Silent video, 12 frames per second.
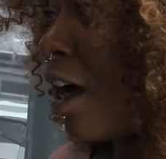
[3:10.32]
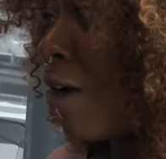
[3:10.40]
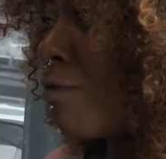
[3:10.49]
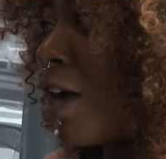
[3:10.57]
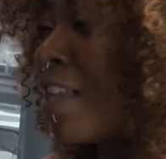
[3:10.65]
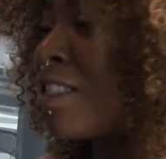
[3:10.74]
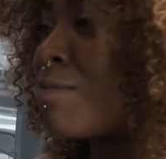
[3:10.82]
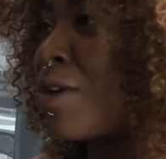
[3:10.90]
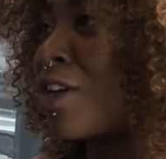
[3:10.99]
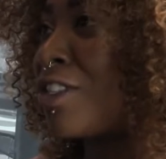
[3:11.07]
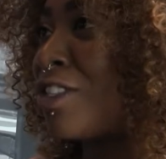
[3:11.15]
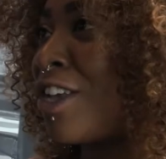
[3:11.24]
I'm raising my
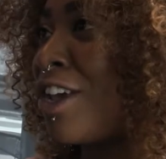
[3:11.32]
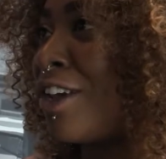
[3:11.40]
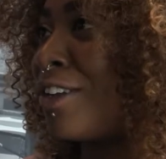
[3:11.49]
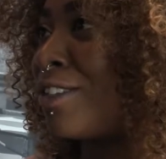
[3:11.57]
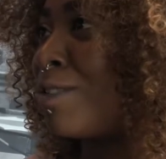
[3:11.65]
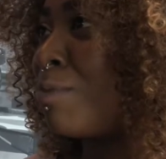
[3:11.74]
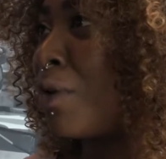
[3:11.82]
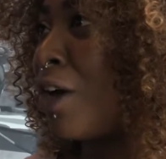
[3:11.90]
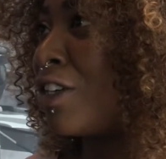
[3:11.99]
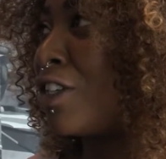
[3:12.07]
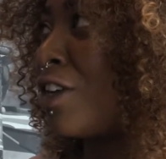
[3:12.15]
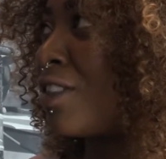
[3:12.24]
concerns, but
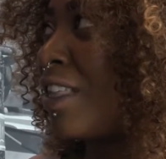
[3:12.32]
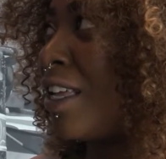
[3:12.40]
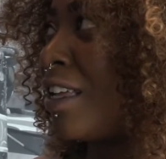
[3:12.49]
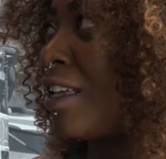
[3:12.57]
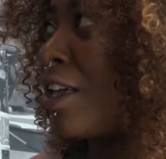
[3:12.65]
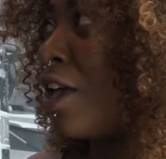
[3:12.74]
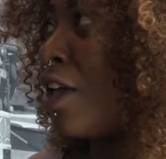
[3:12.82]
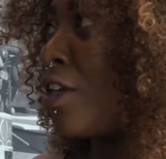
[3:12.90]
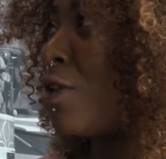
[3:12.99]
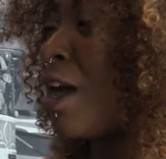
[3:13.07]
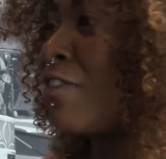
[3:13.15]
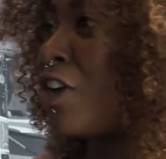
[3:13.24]
I don't think
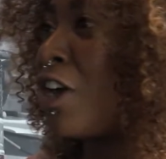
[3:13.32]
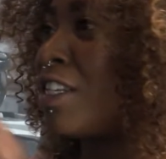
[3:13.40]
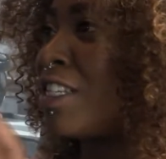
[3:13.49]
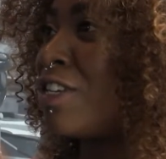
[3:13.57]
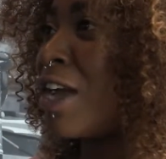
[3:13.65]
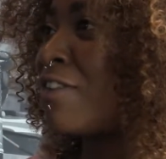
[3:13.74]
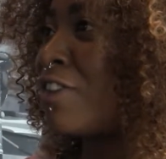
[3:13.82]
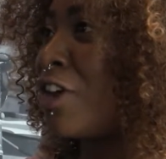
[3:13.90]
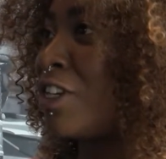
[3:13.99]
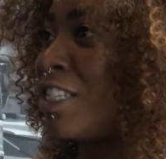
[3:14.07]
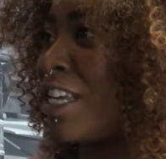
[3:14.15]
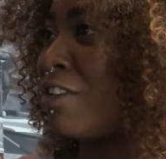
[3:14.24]
you well, have an you have an
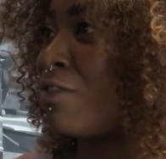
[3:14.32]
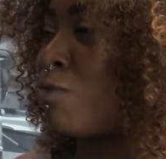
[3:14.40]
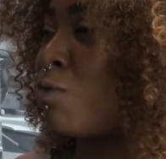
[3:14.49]
idea of